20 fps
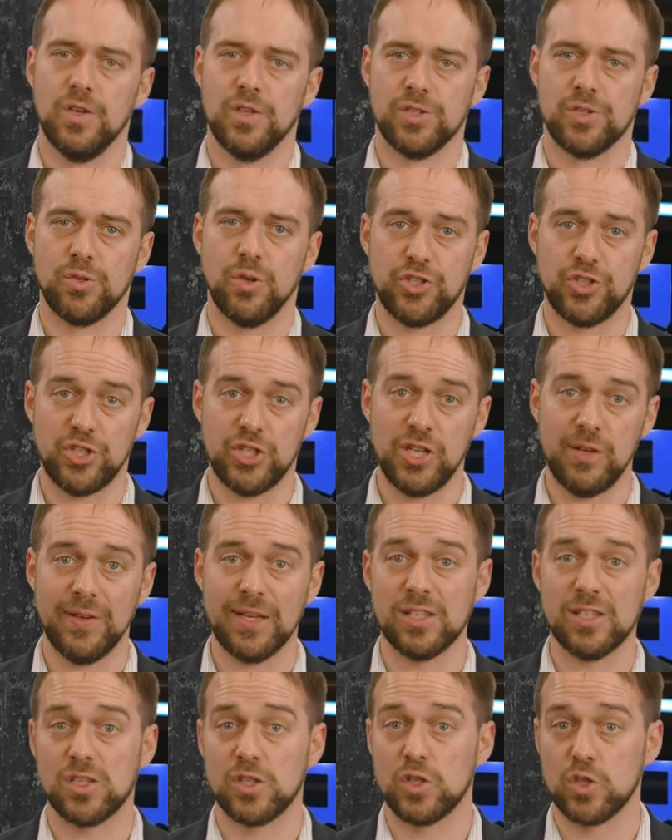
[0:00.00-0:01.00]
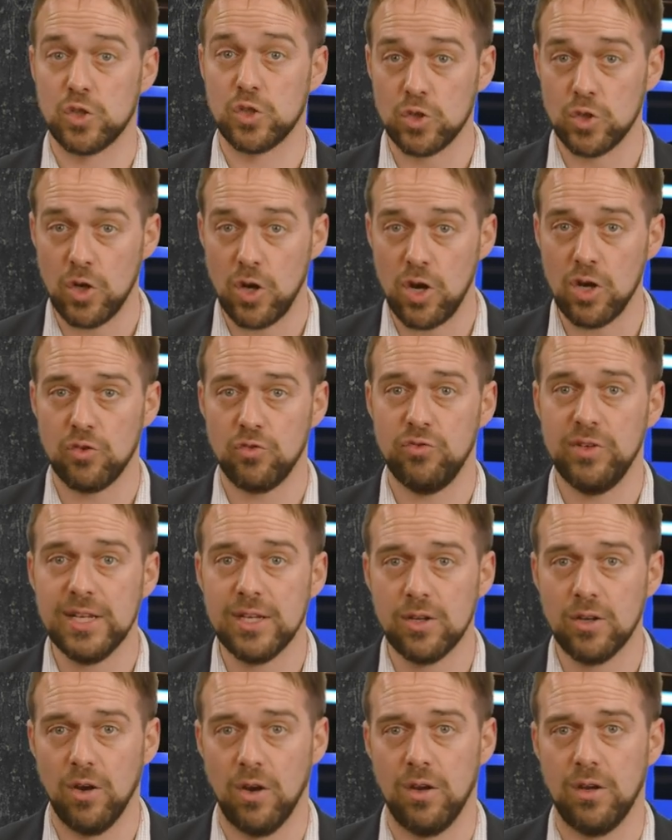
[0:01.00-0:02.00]
So achieving a strong
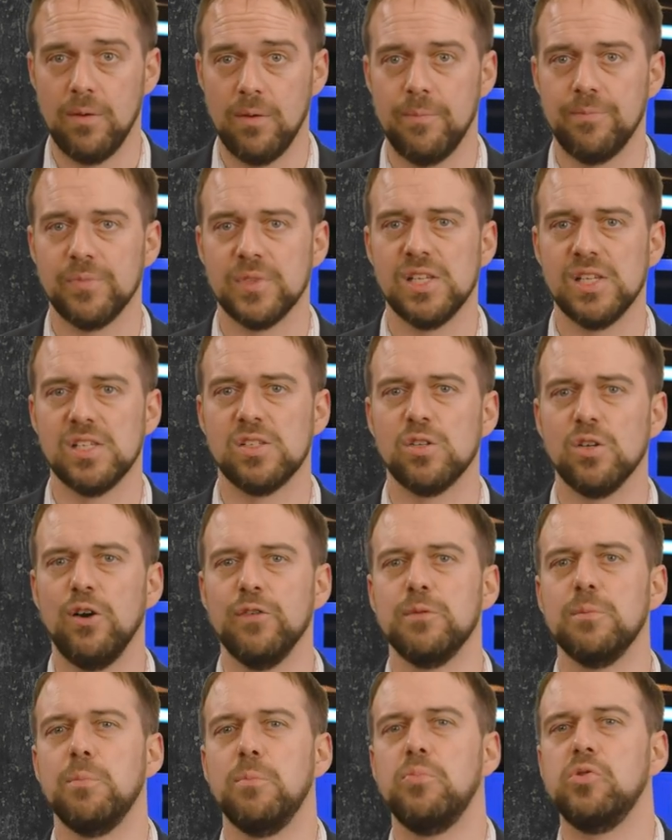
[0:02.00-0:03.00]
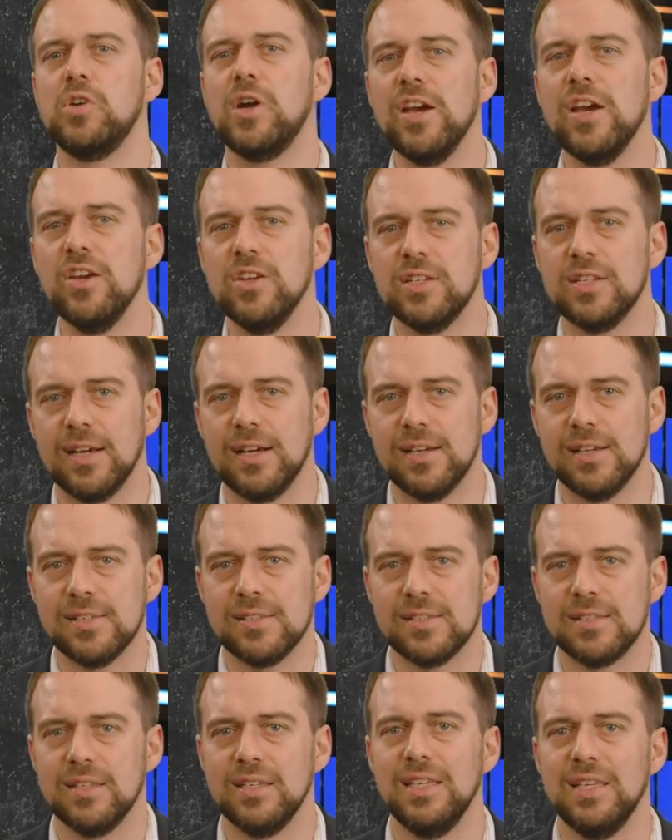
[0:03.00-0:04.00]
recall is often
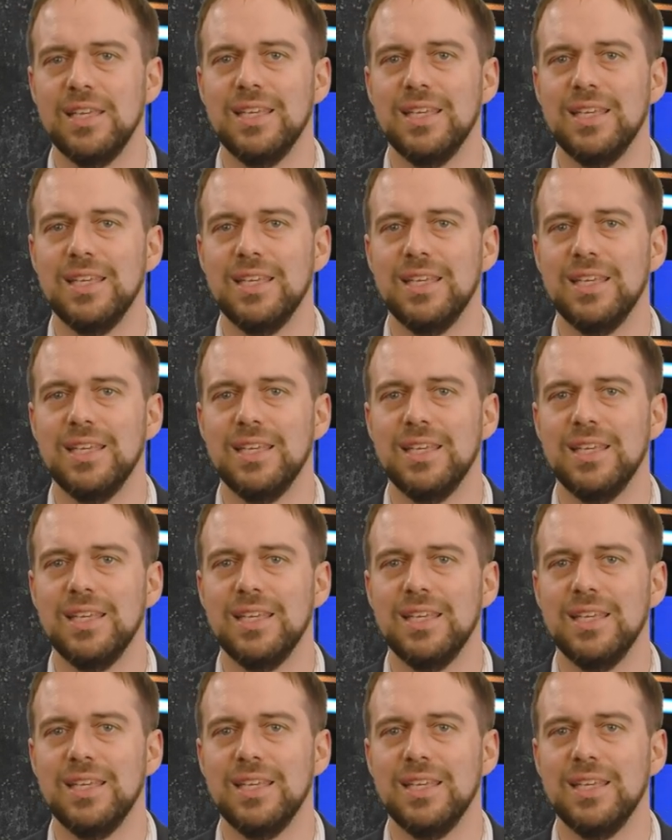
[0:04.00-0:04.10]
prioritized,